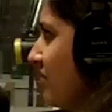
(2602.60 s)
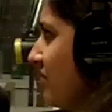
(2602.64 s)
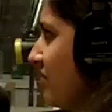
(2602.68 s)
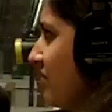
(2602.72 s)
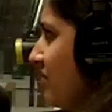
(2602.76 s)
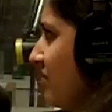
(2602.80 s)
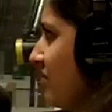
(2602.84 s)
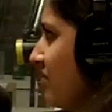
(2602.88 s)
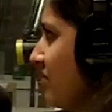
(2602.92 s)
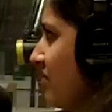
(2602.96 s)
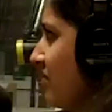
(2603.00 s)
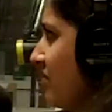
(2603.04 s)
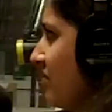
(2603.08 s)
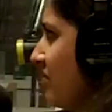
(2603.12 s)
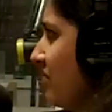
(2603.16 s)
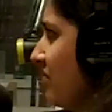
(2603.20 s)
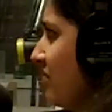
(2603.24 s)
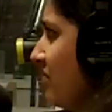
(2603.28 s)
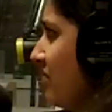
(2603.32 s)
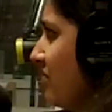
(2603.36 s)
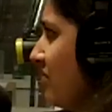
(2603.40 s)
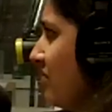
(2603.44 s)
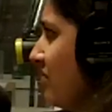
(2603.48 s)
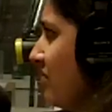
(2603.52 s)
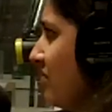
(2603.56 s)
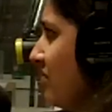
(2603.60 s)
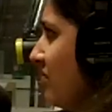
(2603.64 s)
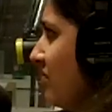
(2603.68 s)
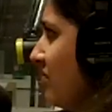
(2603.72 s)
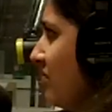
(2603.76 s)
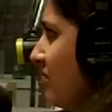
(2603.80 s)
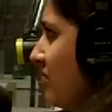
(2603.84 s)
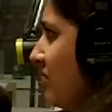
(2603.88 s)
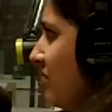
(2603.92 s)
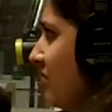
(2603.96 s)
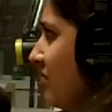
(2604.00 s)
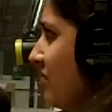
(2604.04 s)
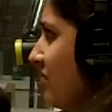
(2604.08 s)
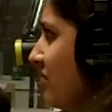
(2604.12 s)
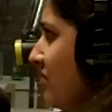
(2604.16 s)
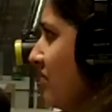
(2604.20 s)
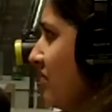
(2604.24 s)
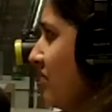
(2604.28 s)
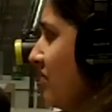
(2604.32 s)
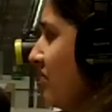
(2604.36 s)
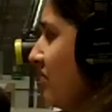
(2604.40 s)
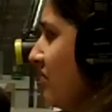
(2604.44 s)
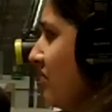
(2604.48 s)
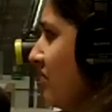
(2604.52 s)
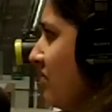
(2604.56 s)

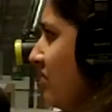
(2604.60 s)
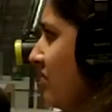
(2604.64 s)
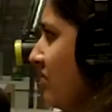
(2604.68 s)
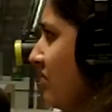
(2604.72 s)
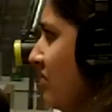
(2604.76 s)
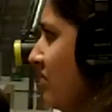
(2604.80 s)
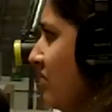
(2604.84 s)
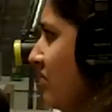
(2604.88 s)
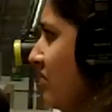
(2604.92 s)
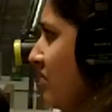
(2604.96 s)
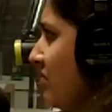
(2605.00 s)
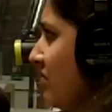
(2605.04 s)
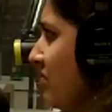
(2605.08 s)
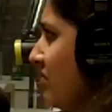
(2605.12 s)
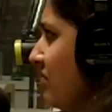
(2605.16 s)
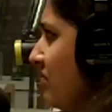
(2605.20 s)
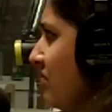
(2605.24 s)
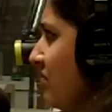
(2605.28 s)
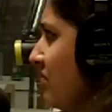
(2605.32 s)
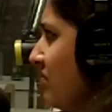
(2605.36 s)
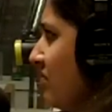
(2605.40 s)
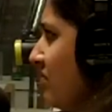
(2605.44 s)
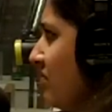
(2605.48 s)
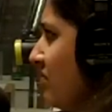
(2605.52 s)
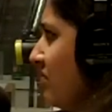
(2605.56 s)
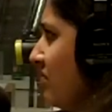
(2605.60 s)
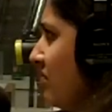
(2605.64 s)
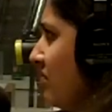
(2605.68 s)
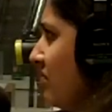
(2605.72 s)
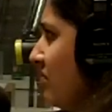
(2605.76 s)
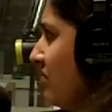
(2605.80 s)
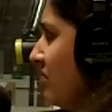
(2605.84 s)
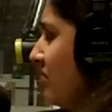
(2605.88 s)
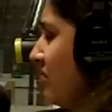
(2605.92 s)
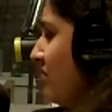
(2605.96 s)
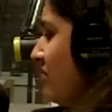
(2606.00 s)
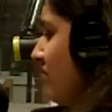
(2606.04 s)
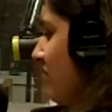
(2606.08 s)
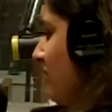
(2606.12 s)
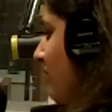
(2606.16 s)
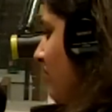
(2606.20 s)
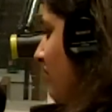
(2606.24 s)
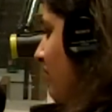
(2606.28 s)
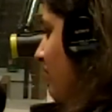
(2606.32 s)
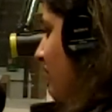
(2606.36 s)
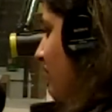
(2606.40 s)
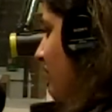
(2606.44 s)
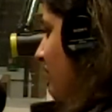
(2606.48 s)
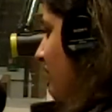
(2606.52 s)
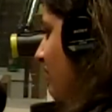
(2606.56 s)

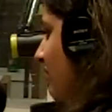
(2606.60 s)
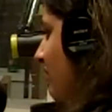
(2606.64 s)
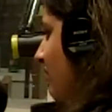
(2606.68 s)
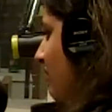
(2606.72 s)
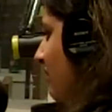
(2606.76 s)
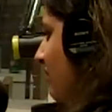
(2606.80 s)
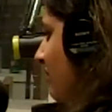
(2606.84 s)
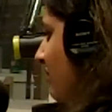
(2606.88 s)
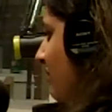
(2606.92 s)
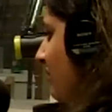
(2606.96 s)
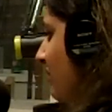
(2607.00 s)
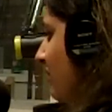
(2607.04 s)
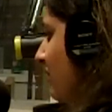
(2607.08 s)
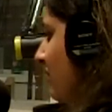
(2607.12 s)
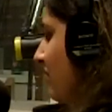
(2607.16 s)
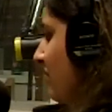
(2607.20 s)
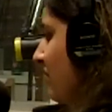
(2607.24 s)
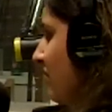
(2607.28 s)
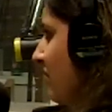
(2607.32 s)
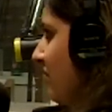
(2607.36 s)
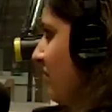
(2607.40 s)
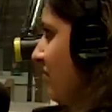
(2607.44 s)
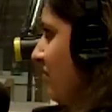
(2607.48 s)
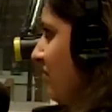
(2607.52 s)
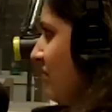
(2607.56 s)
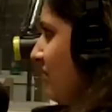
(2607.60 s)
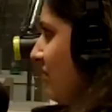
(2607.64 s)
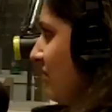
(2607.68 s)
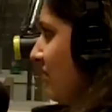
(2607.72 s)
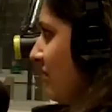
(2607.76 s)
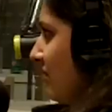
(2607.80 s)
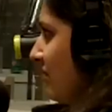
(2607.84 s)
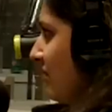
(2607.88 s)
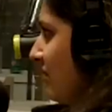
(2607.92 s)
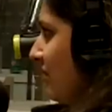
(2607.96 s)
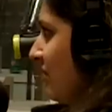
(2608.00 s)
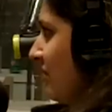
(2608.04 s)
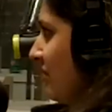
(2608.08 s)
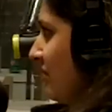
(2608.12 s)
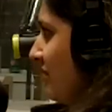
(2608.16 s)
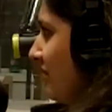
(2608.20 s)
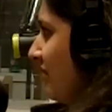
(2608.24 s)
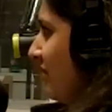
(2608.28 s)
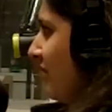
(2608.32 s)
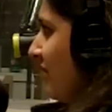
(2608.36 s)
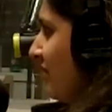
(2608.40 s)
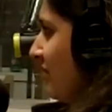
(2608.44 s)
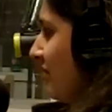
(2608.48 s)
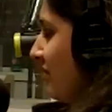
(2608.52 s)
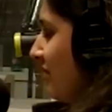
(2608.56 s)

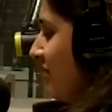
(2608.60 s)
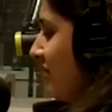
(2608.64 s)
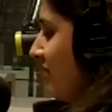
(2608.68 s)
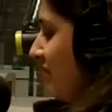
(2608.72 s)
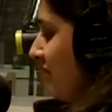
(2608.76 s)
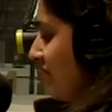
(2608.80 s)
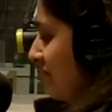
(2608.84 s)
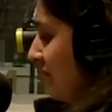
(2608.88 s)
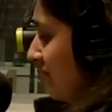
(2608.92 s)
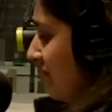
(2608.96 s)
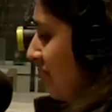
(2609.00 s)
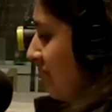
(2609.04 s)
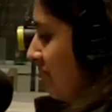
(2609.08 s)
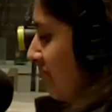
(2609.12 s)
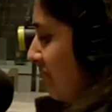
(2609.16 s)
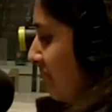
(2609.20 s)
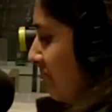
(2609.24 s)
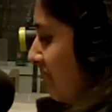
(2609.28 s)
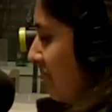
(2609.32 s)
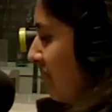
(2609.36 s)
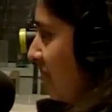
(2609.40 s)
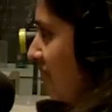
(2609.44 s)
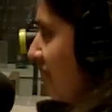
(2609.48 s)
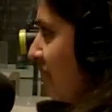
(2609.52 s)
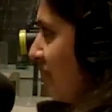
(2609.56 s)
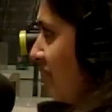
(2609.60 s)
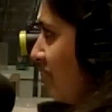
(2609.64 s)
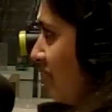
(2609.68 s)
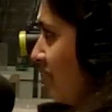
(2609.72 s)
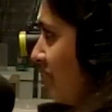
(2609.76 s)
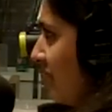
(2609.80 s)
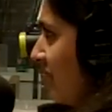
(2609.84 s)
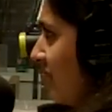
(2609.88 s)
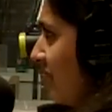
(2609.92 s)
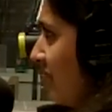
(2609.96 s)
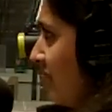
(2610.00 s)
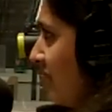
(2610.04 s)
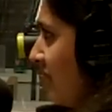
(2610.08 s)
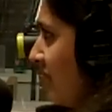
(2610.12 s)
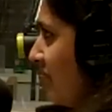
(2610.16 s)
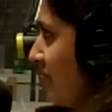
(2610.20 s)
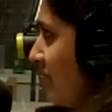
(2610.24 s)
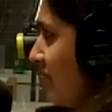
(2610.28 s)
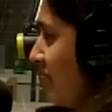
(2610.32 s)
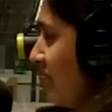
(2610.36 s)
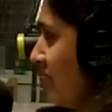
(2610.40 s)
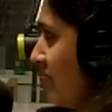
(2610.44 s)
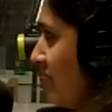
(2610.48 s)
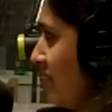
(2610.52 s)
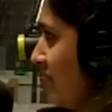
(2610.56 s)
(silent)